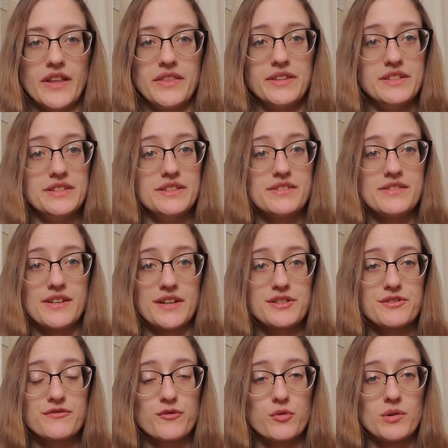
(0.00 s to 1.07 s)
These
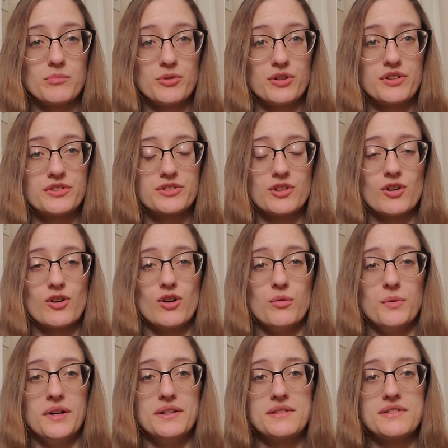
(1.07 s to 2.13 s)
next four books are all
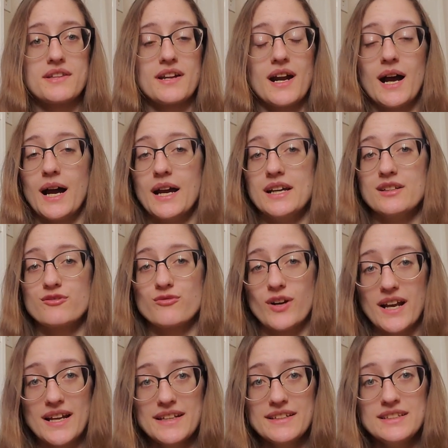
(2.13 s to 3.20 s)
ones that I
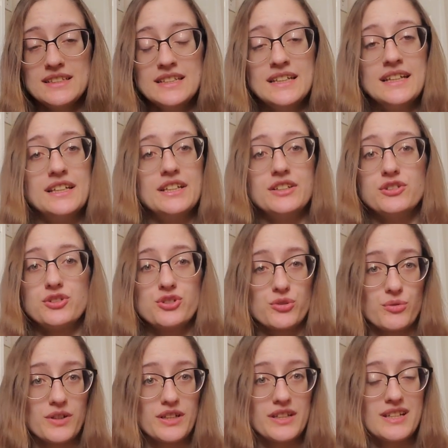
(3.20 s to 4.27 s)
read,
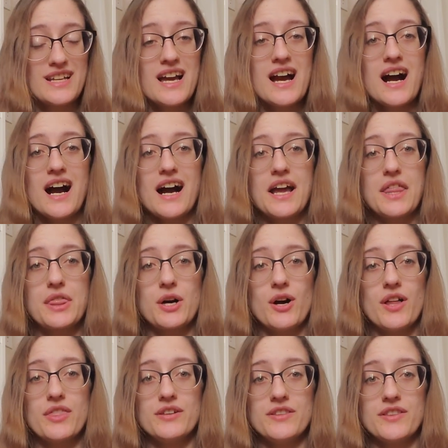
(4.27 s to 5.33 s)
enjoyed, I
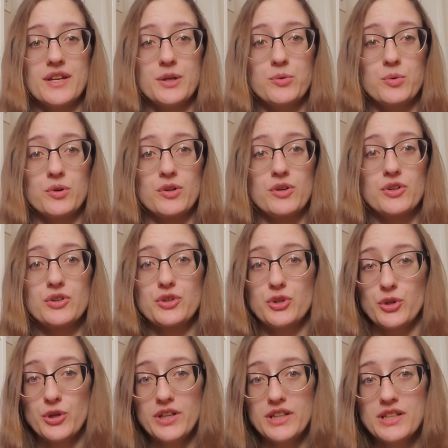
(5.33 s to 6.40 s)
thought that they were
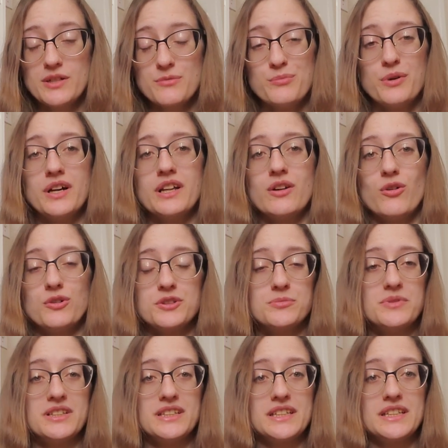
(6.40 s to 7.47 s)
good, but
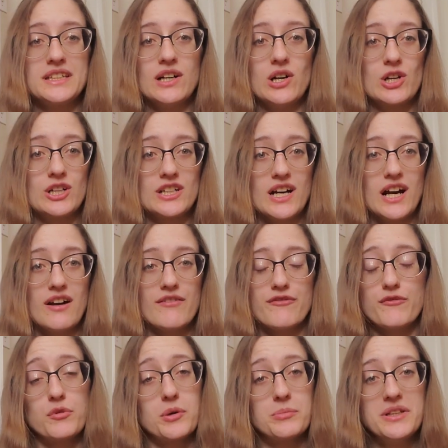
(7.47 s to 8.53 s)
ultimately are not
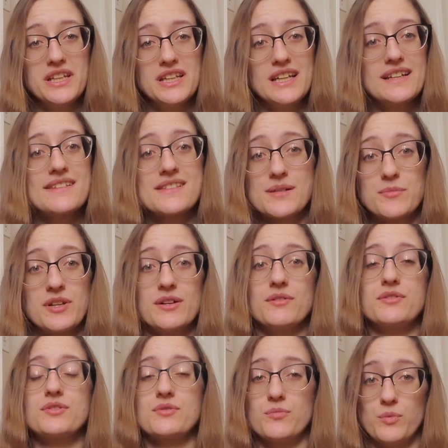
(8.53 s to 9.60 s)
for me, and someone
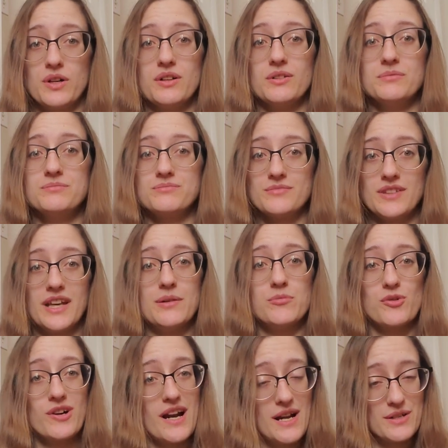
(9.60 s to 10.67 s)
else will get
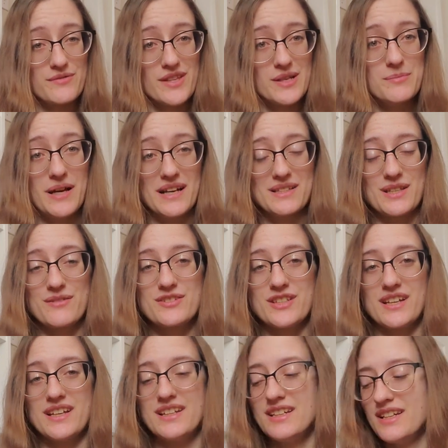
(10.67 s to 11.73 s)
more out of them, as I've
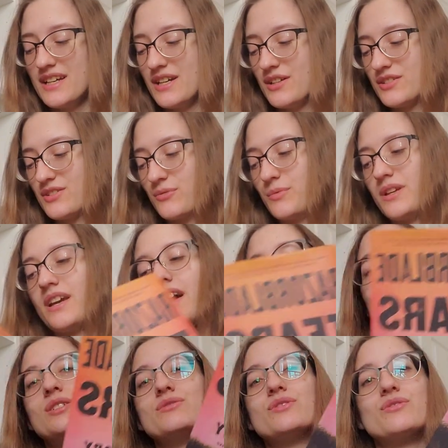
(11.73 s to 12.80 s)
said. So we
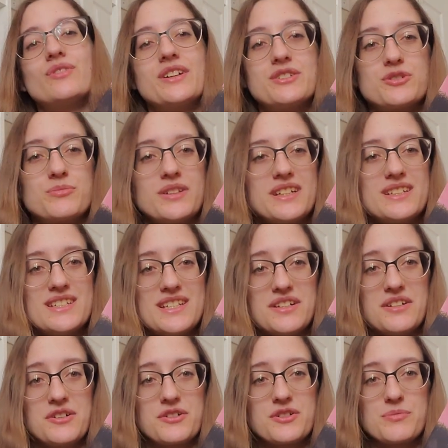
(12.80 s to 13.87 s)
have Razorblade
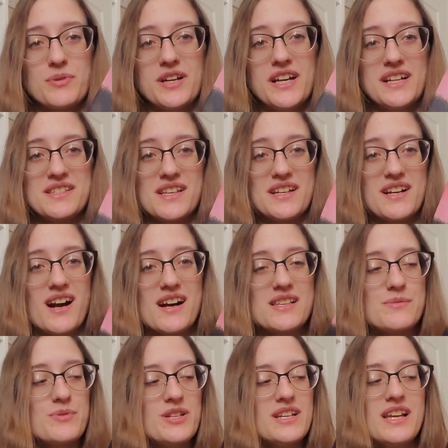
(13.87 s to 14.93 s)
Tears by S.A.
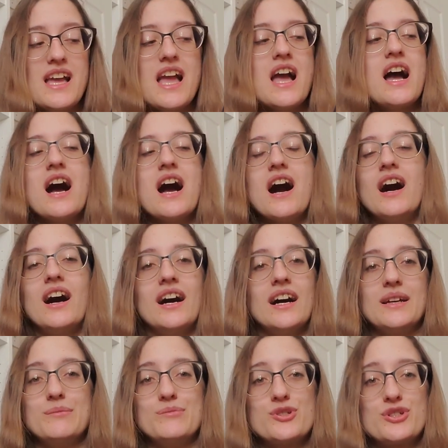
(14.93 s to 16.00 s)
Cosby.
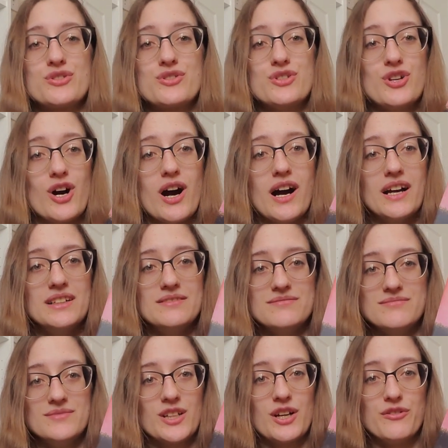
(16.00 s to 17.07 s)
I'm just not
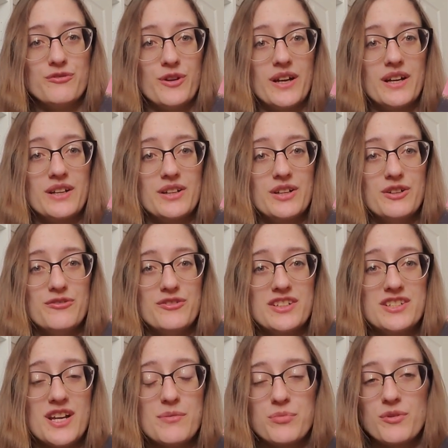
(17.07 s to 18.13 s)
a fan of
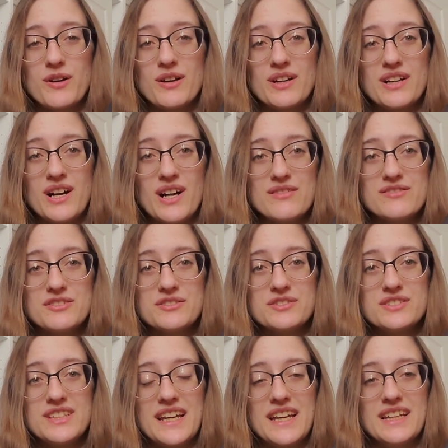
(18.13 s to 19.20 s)
contemporary
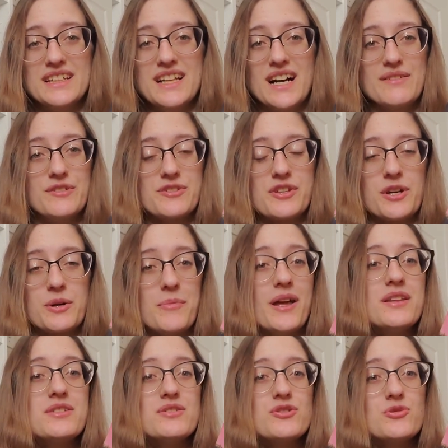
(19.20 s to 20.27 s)
novels and novels that are
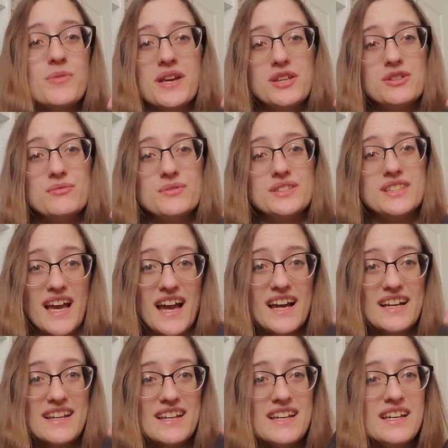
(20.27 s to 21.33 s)
meant to make you
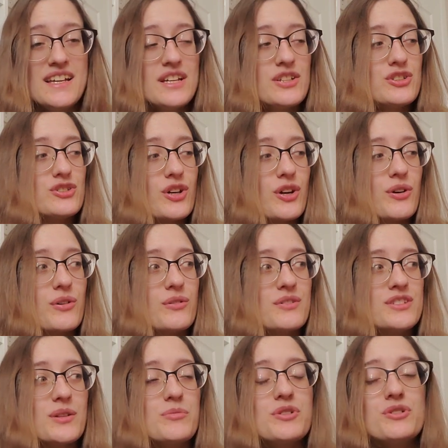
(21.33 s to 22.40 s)
sad, so
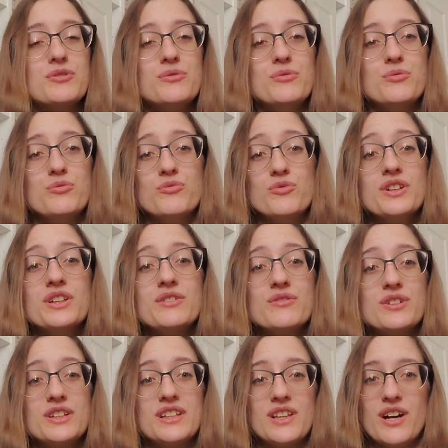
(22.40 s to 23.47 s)
someone who really,
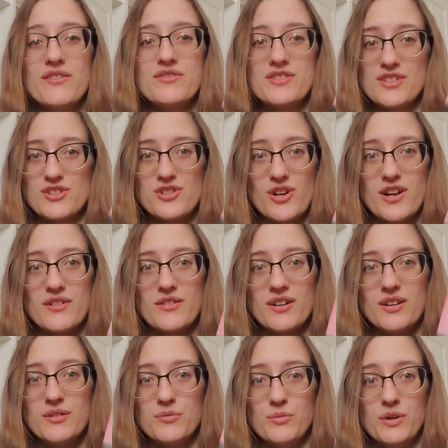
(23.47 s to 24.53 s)
really loves this
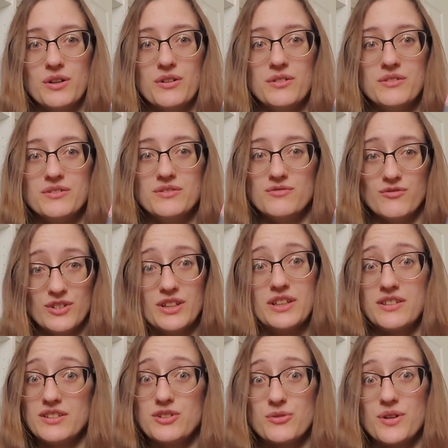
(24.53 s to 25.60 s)
genre will
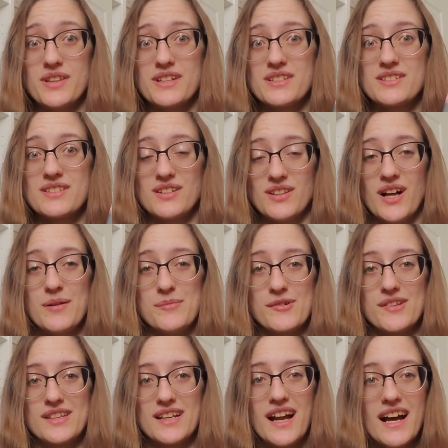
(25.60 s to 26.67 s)
really enjoy this a lot
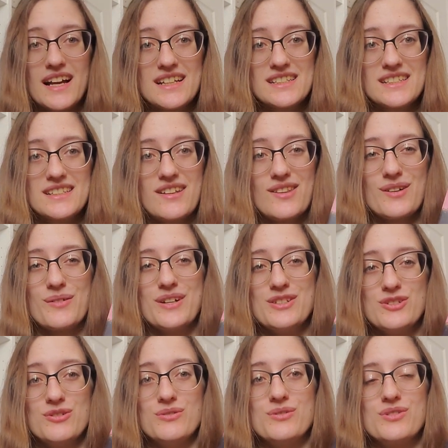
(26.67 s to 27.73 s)
more than I did, though I
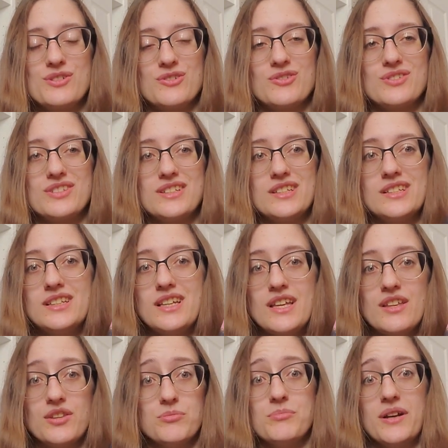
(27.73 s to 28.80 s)
do still see
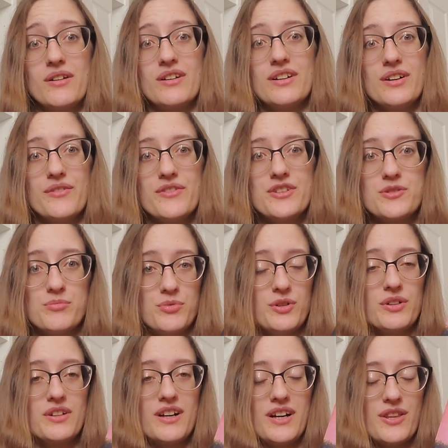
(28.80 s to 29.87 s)
the merit of this
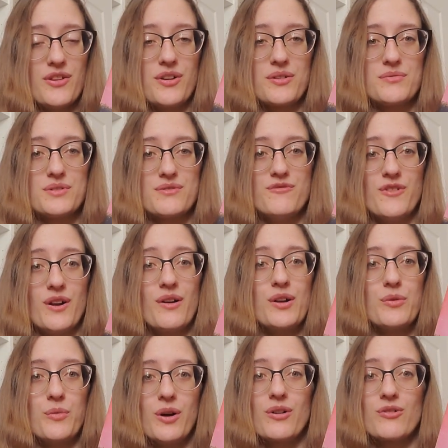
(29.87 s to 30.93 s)
book. I thought it was very
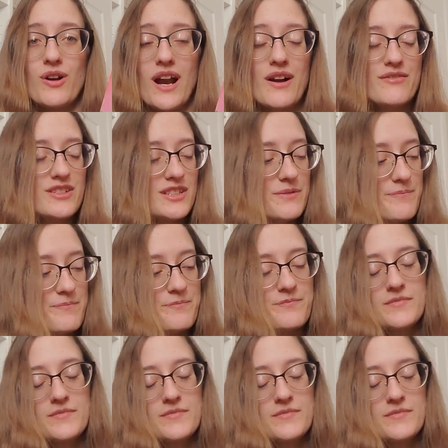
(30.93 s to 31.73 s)
well crafted.